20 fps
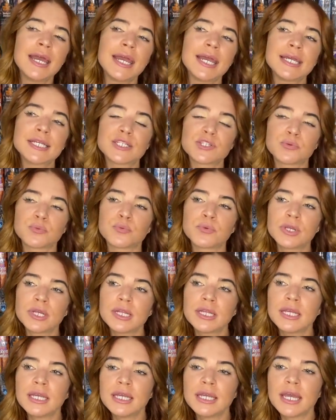It's
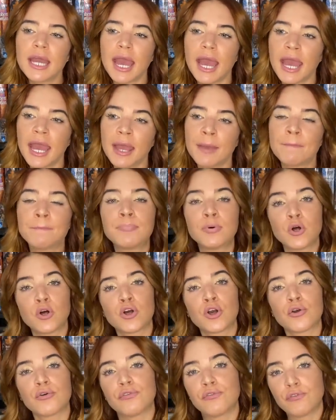really a
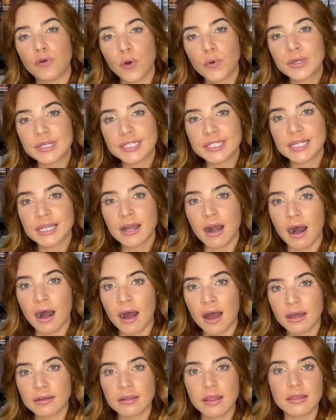book focusing
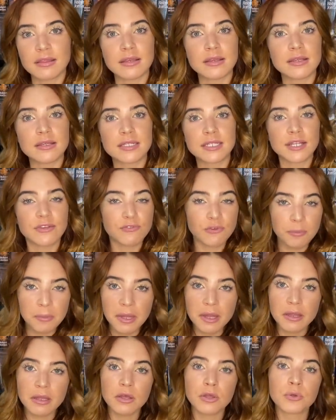on these
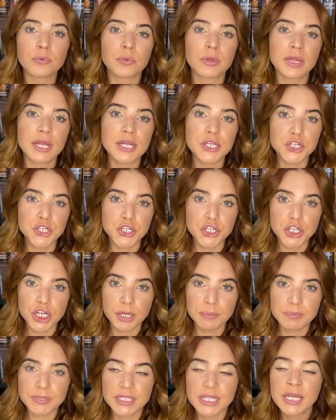familial
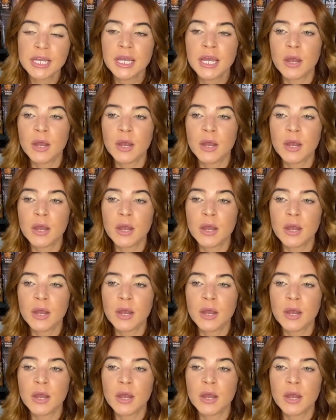relationships